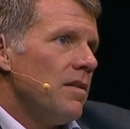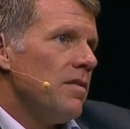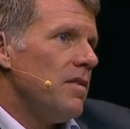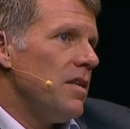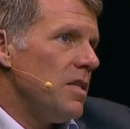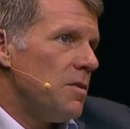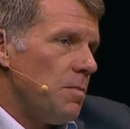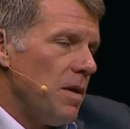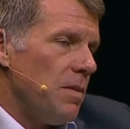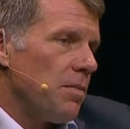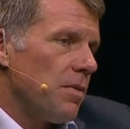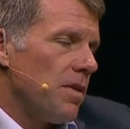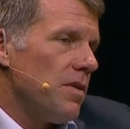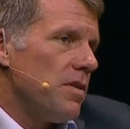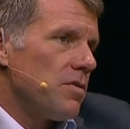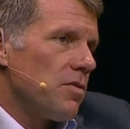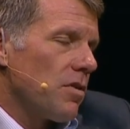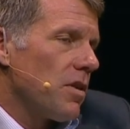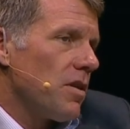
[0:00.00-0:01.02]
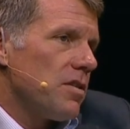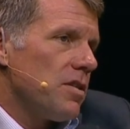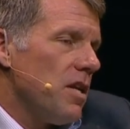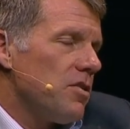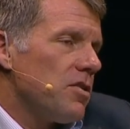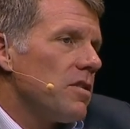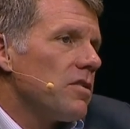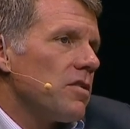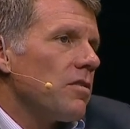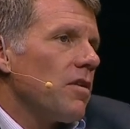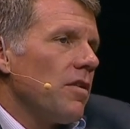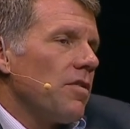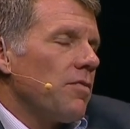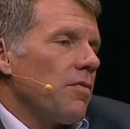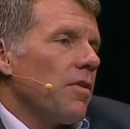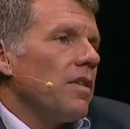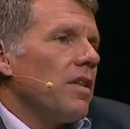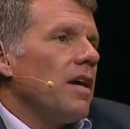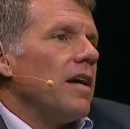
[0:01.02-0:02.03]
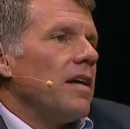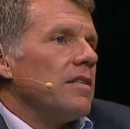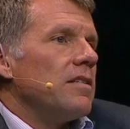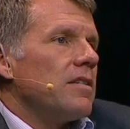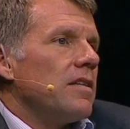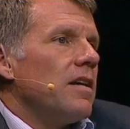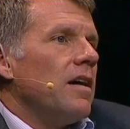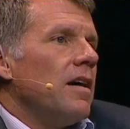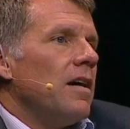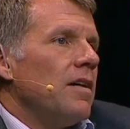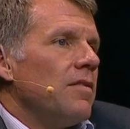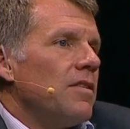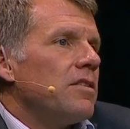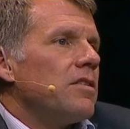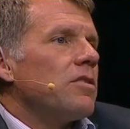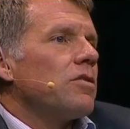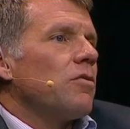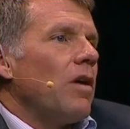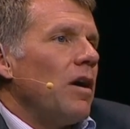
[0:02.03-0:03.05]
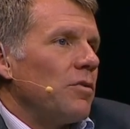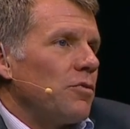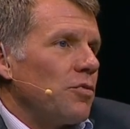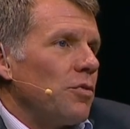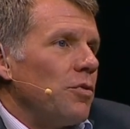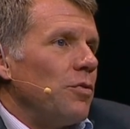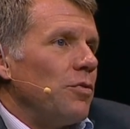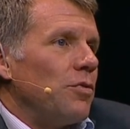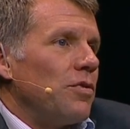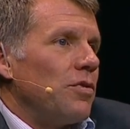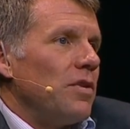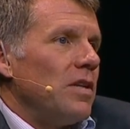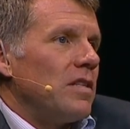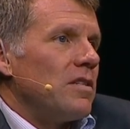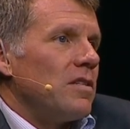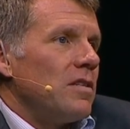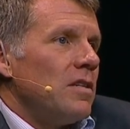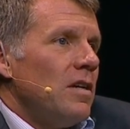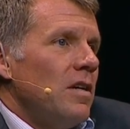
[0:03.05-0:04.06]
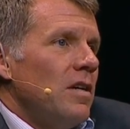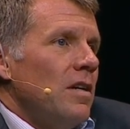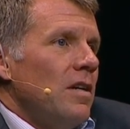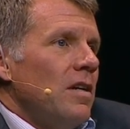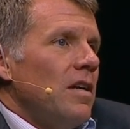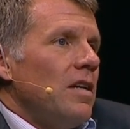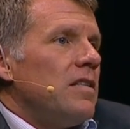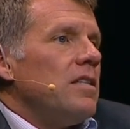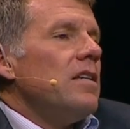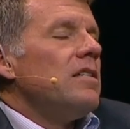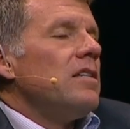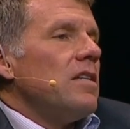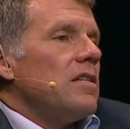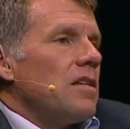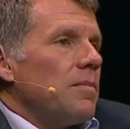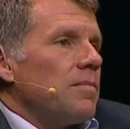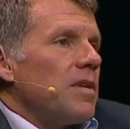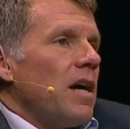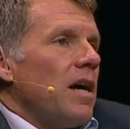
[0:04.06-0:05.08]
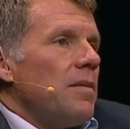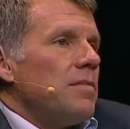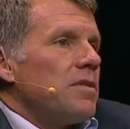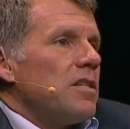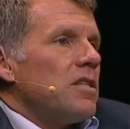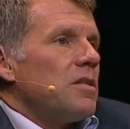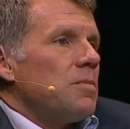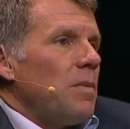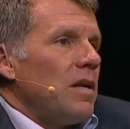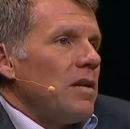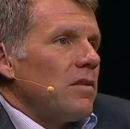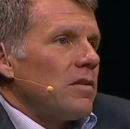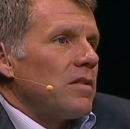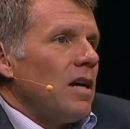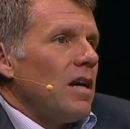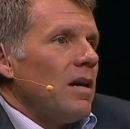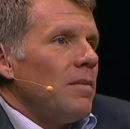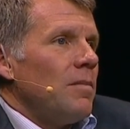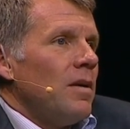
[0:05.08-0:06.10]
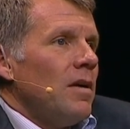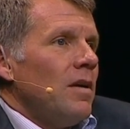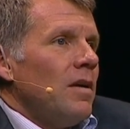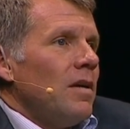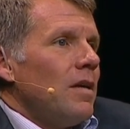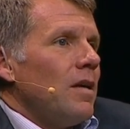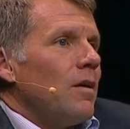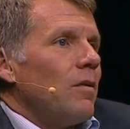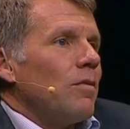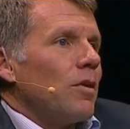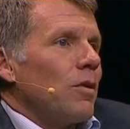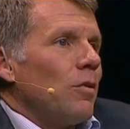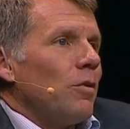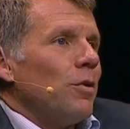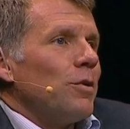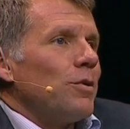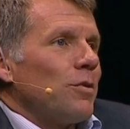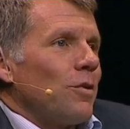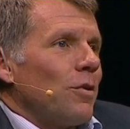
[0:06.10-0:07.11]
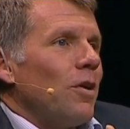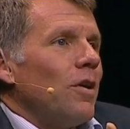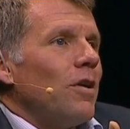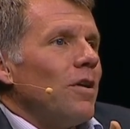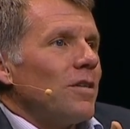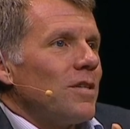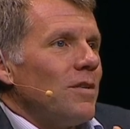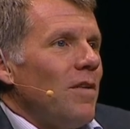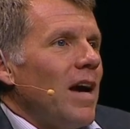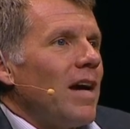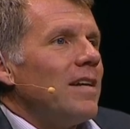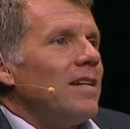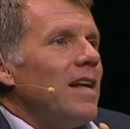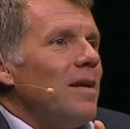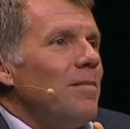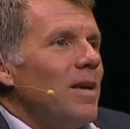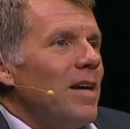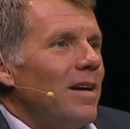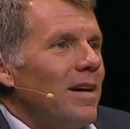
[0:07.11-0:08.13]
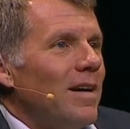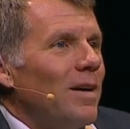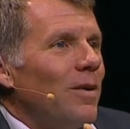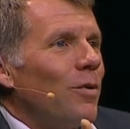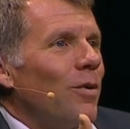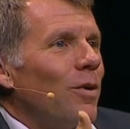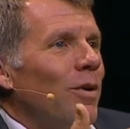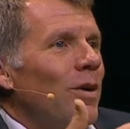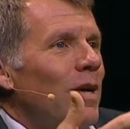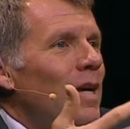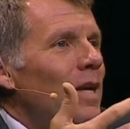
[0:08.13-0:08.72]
these people and these organizations are on the front lines. Uh, this is ground truth. It's, it's easy sometimes to spend your time, you know, in the cloistered halls of academia or